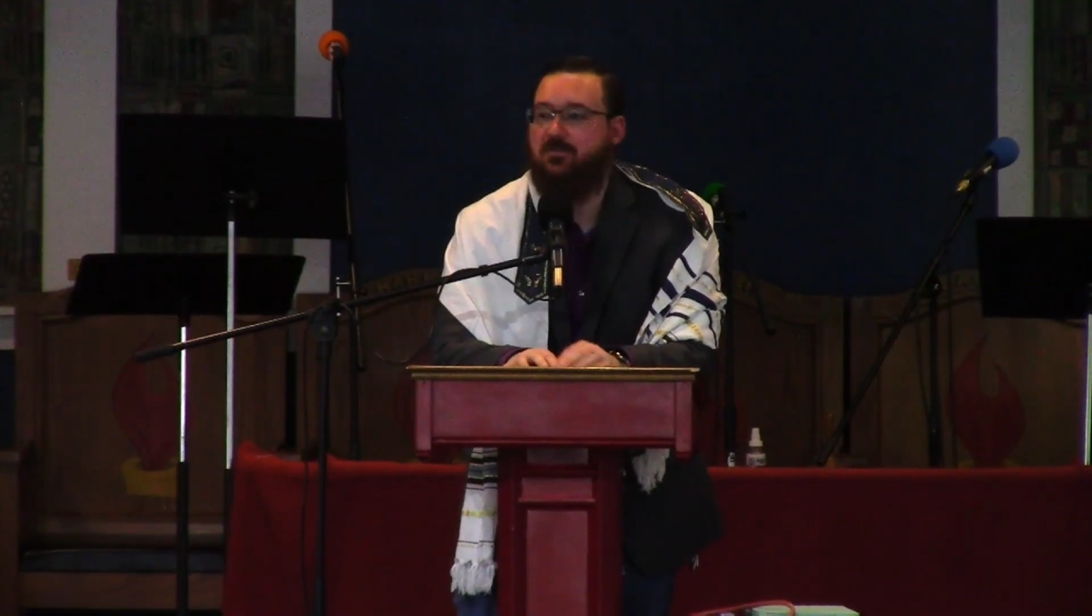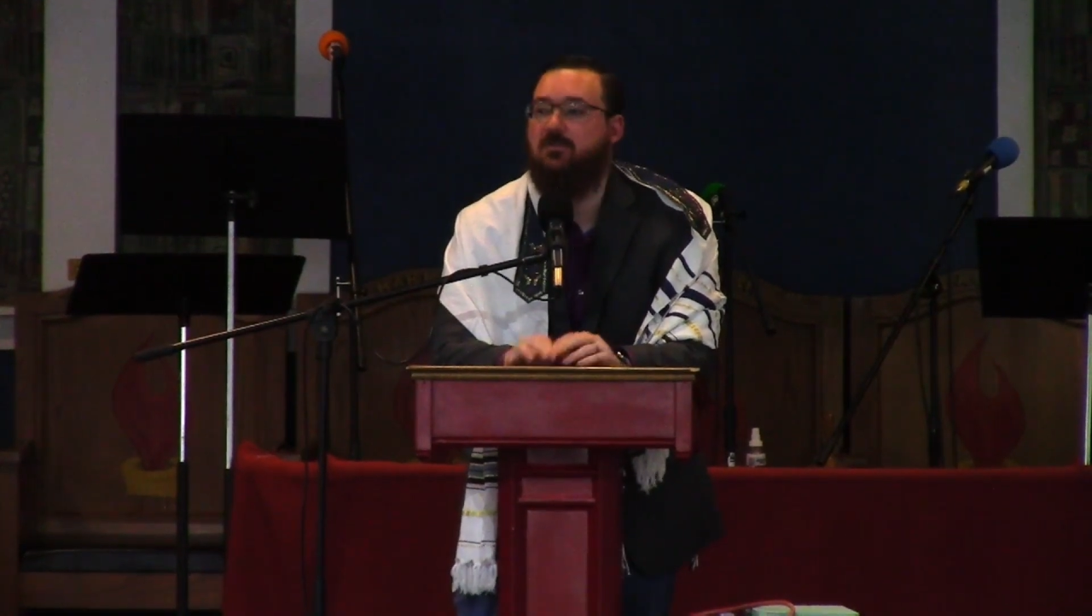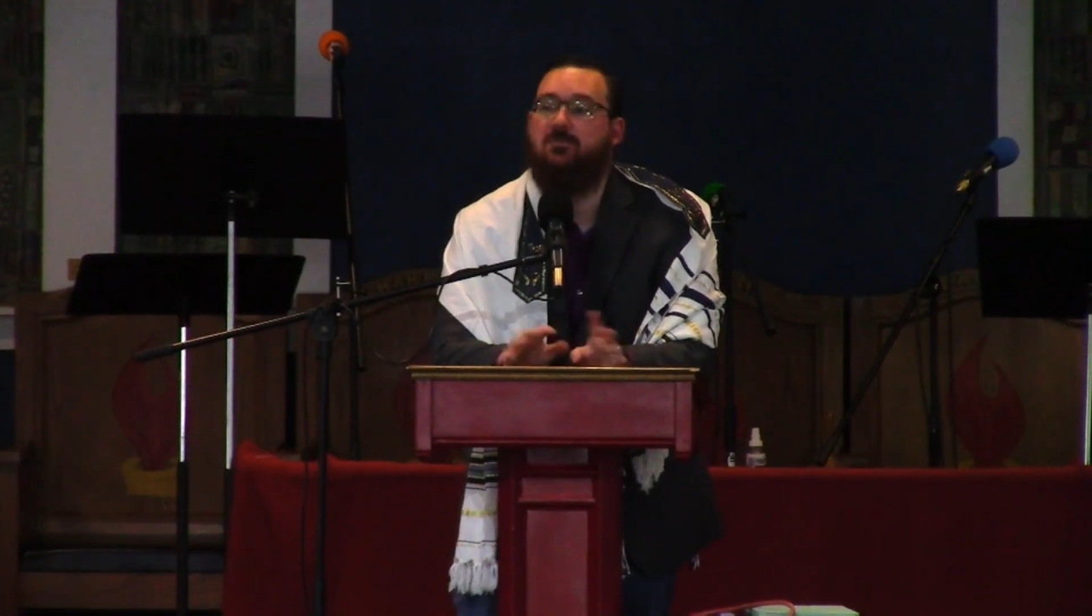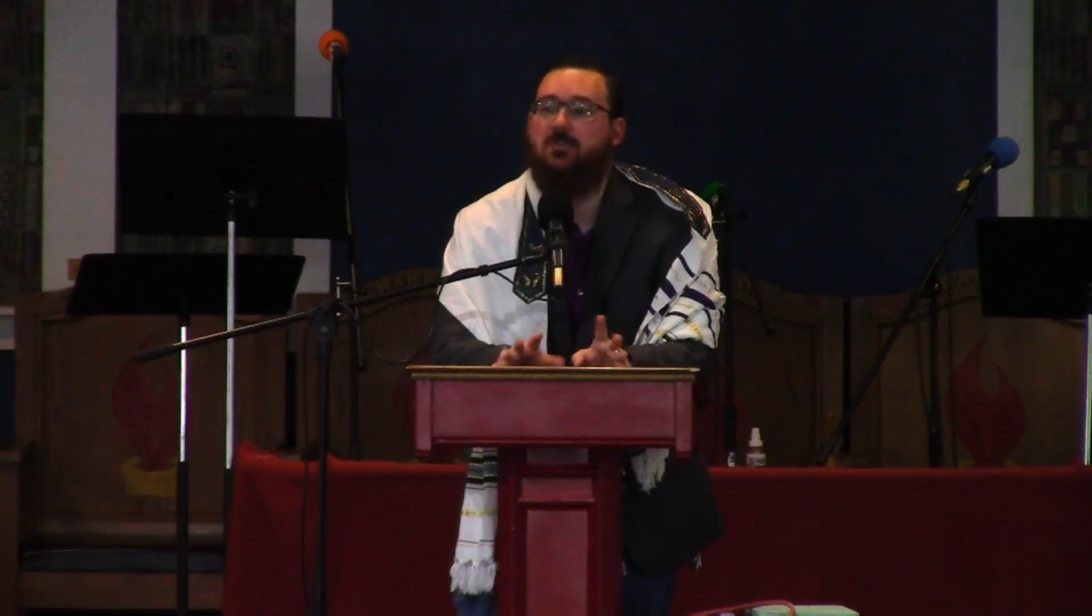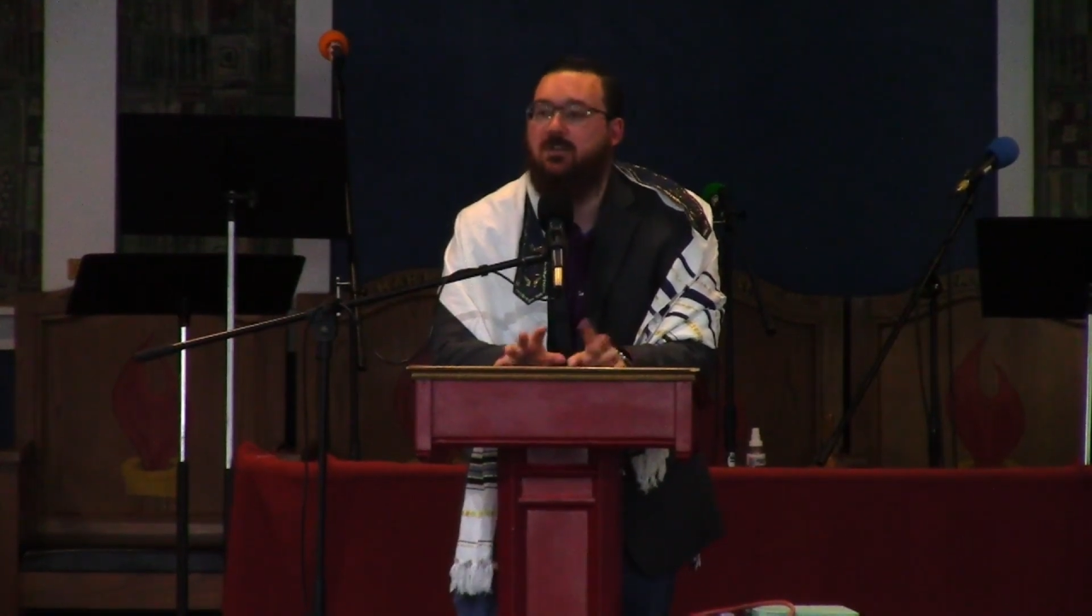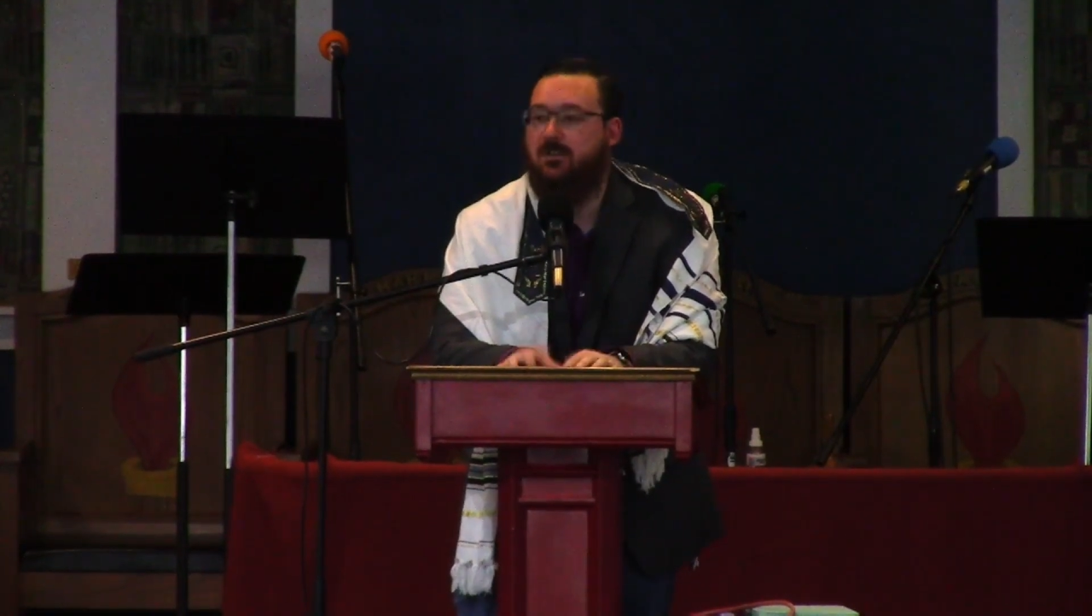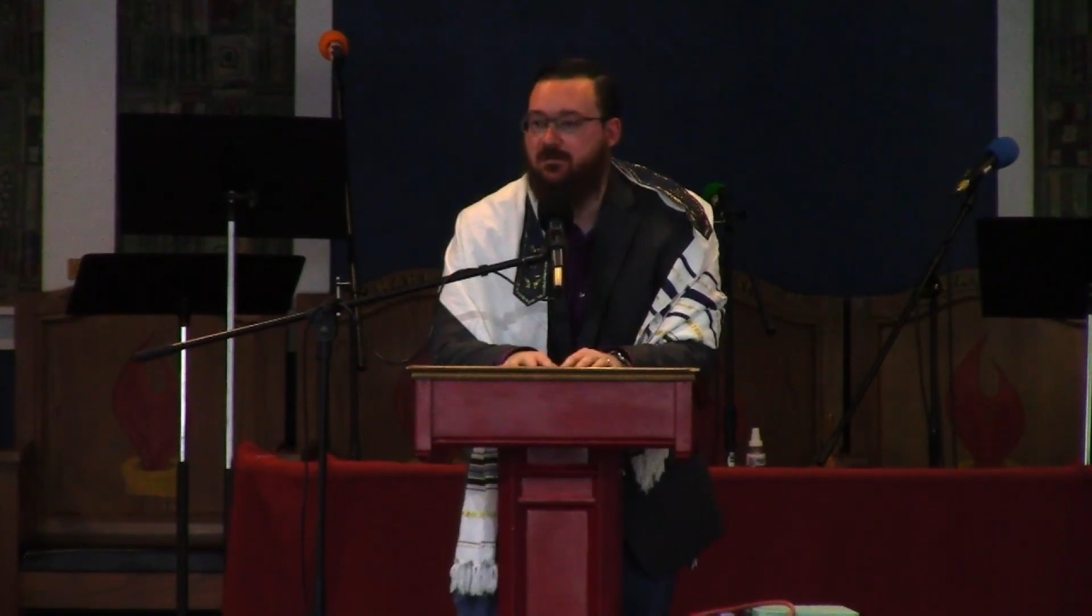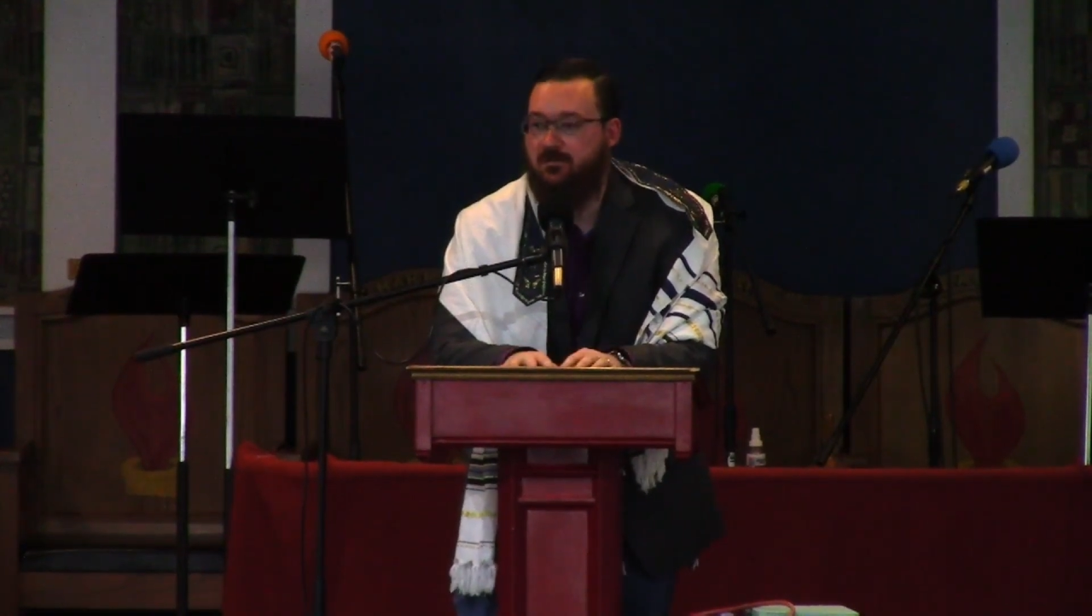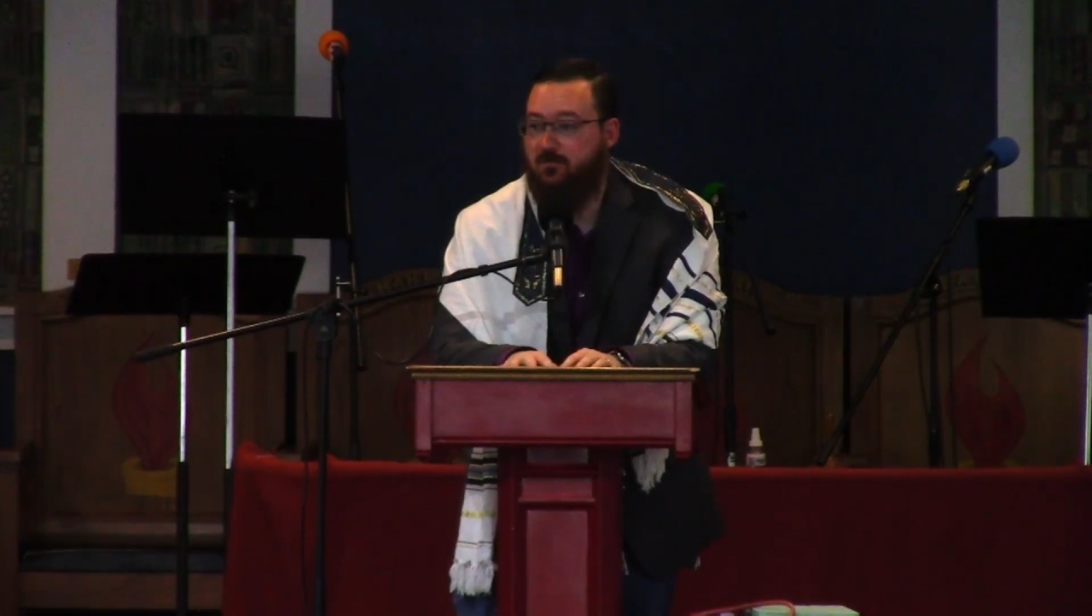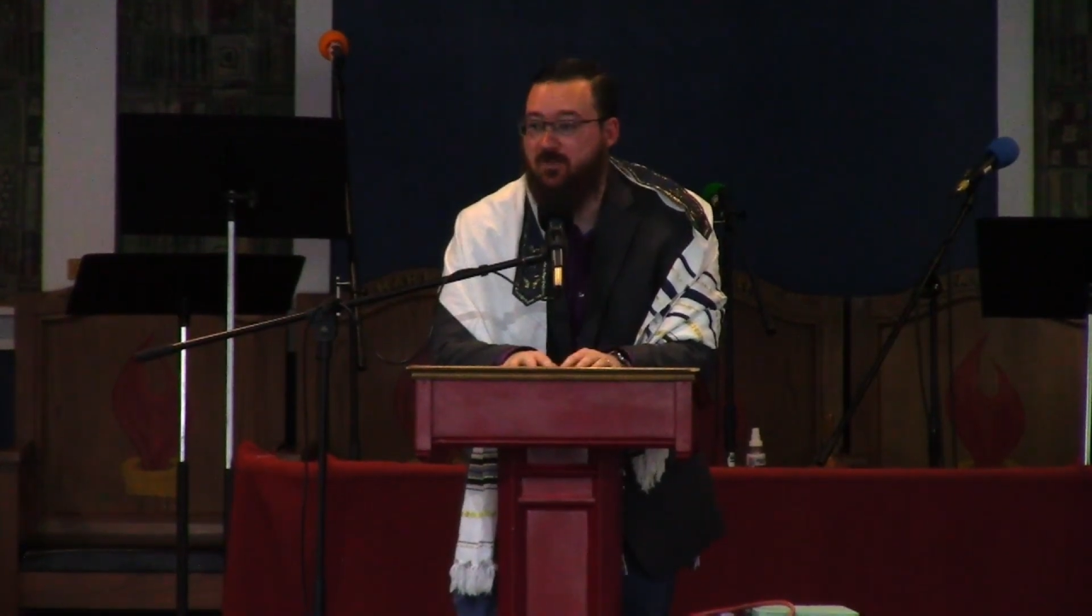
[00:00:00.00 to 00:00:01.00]
to,
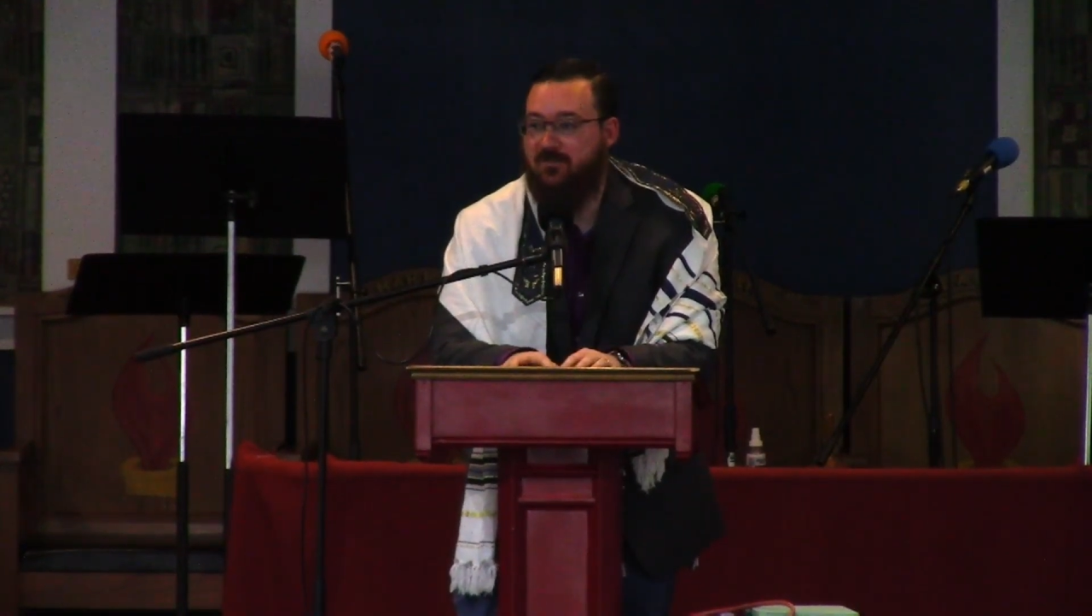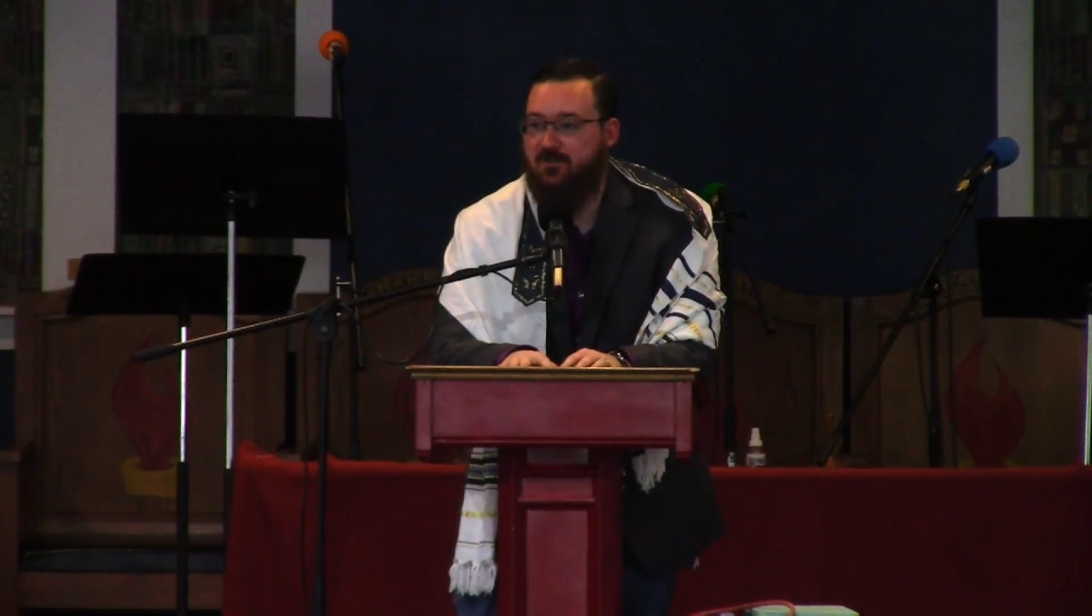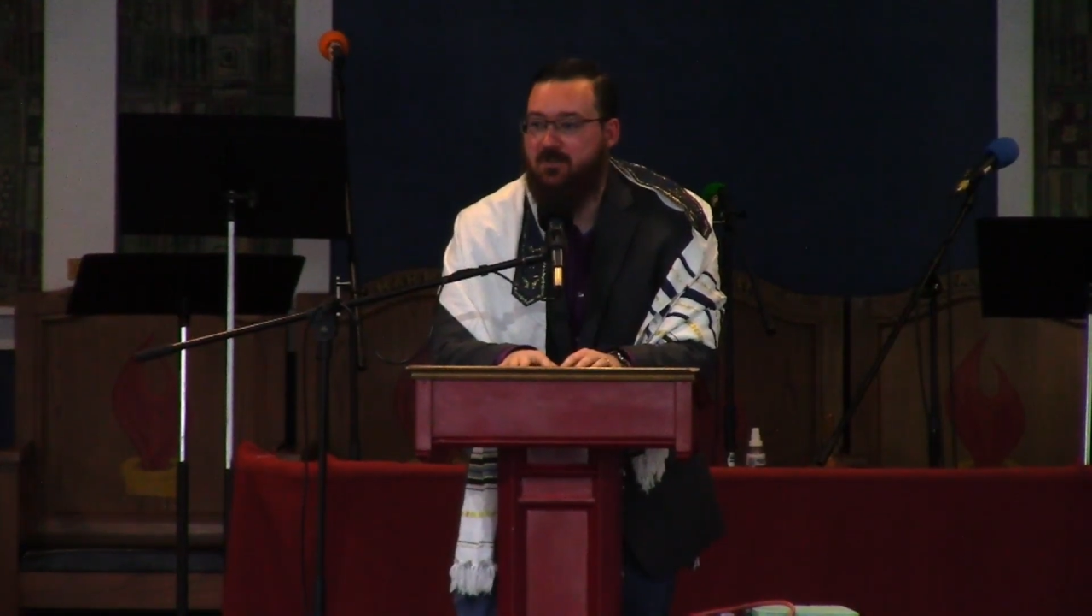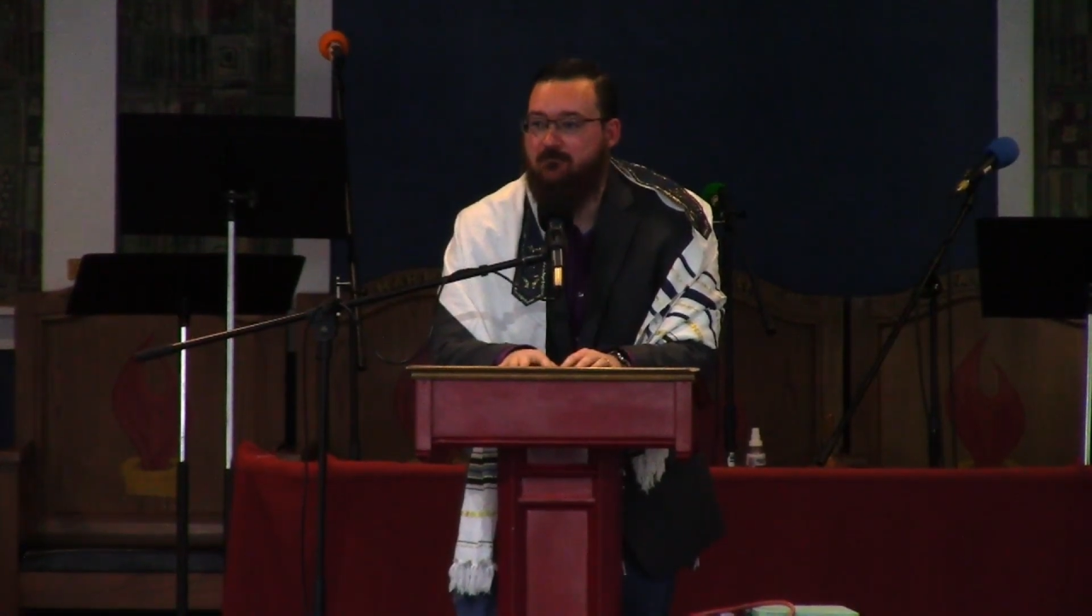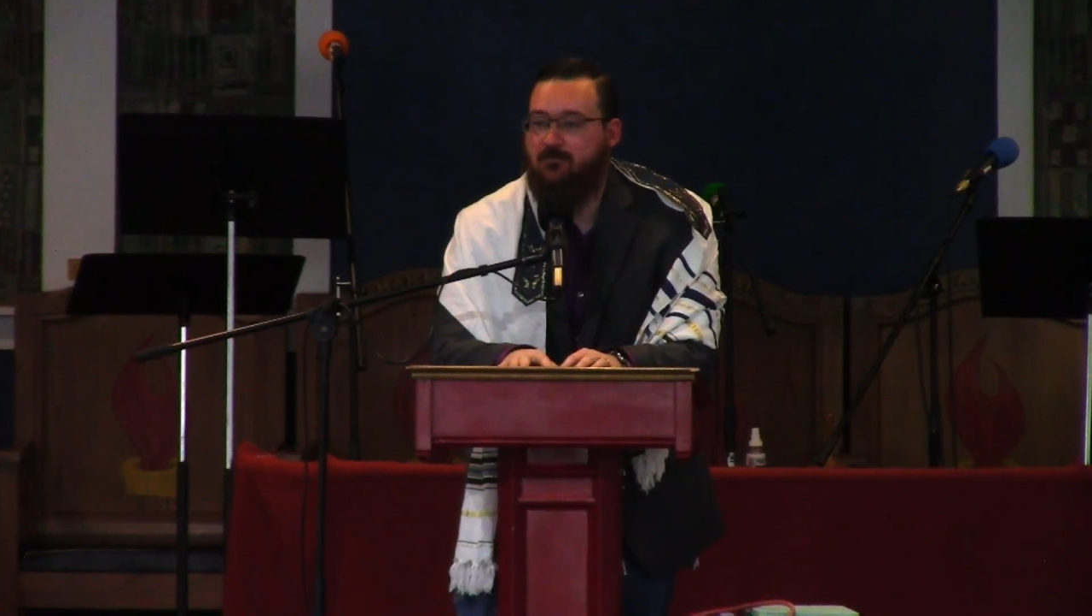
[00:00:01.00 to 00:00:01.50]
whatever.